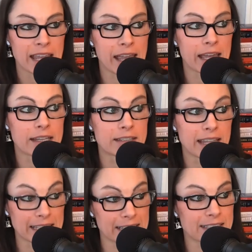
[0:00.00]
and
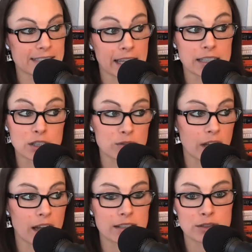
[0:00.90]
they need the sand, and you've
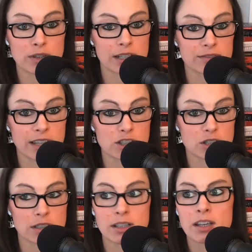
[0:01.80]
got
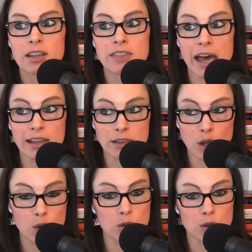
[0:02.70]
inflation, that
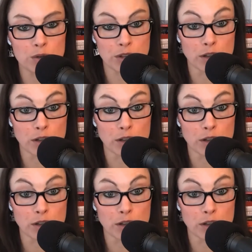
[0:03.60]
local,